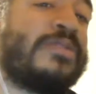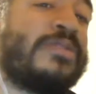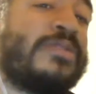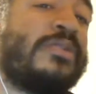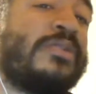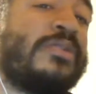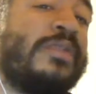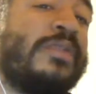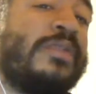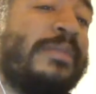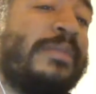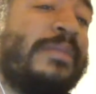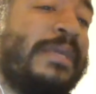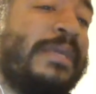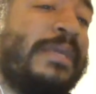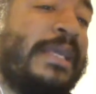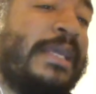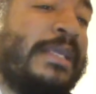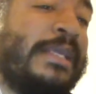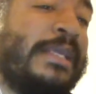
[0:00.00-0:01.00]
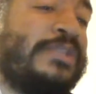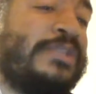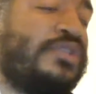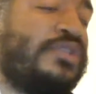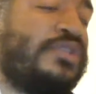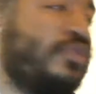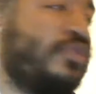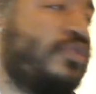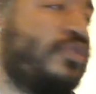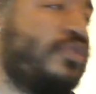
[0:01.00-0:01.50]
And then we're also going to
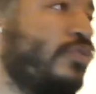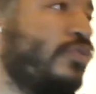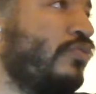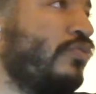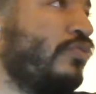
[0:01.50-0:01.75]
be getting